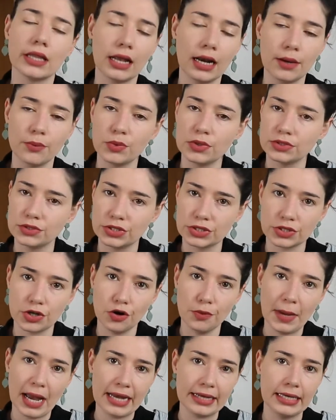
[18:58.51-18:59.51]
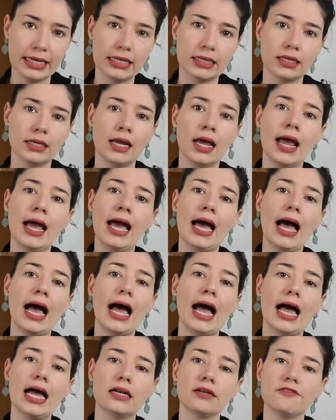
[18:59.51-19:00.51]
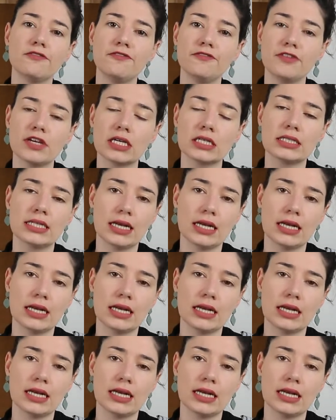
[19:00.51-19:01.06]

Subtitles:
then I will just go back in and fix